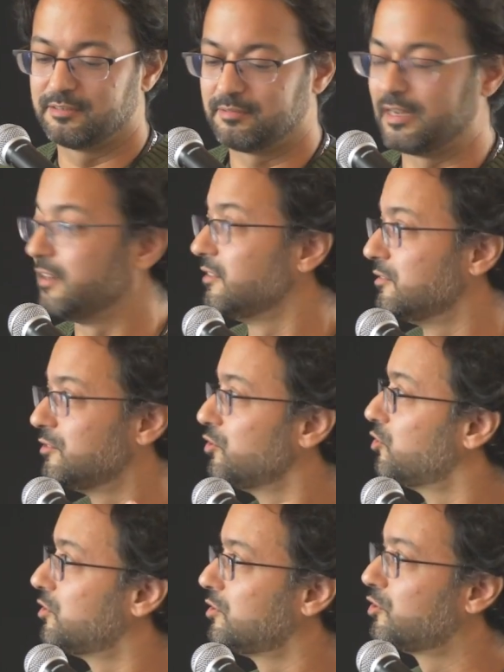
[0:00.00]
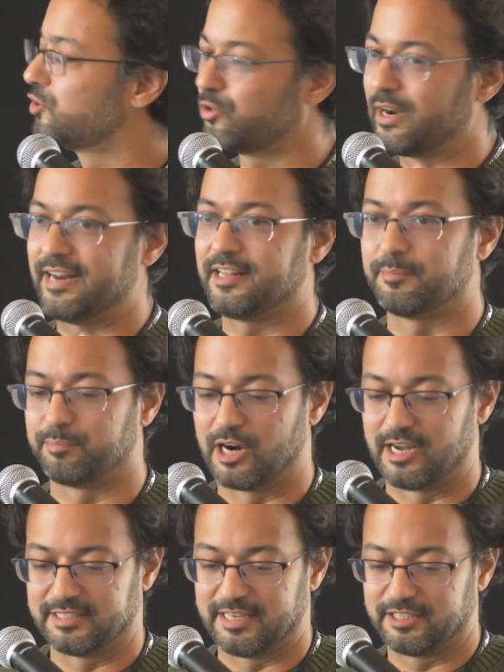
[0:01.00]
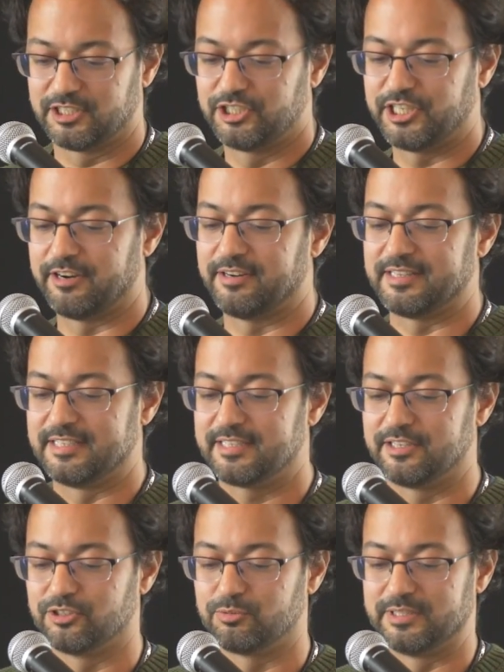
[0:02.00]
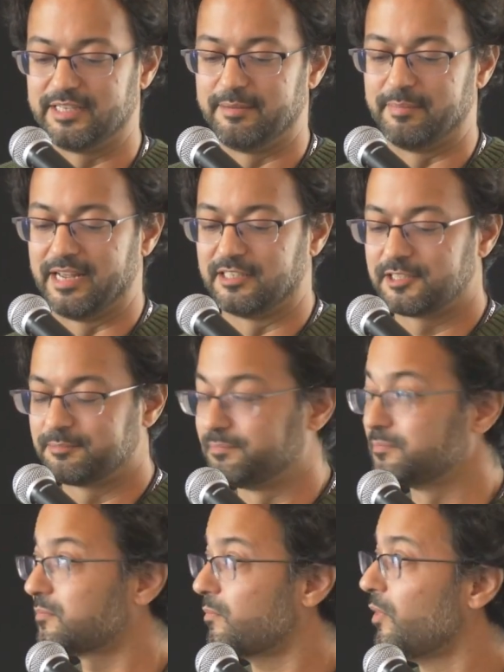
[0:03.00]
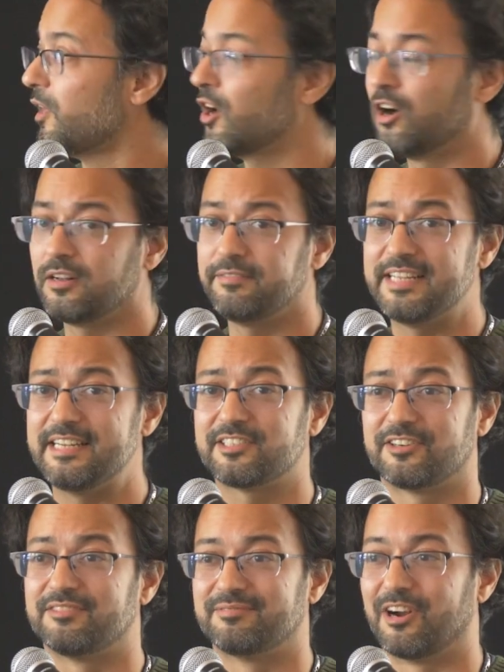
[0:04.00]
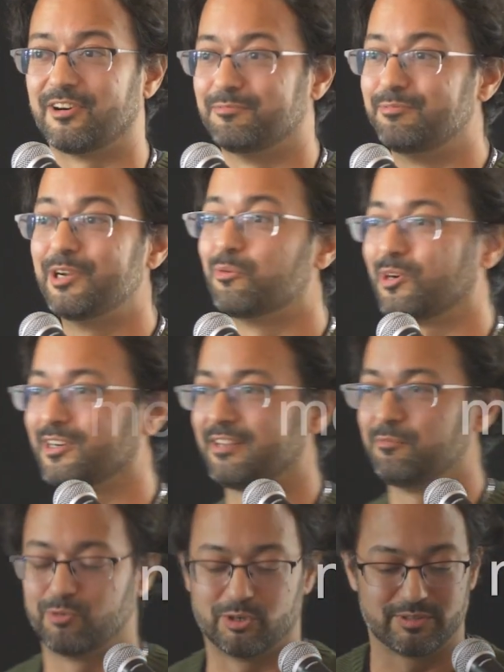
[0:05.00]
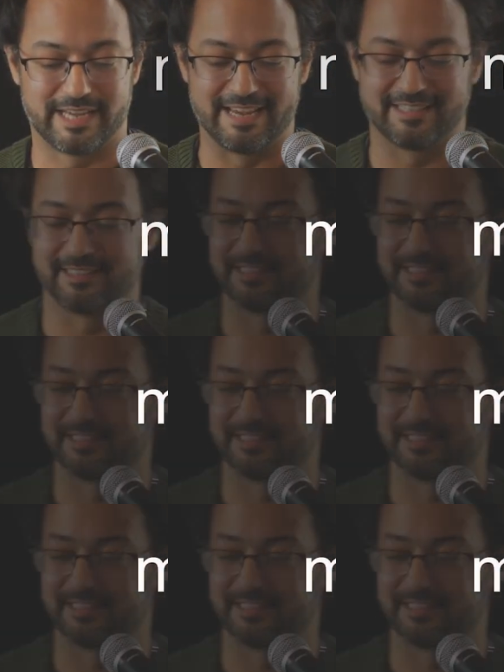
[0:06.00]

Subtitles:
and creating the process, sharing these skills with teammates. All of these are real world cases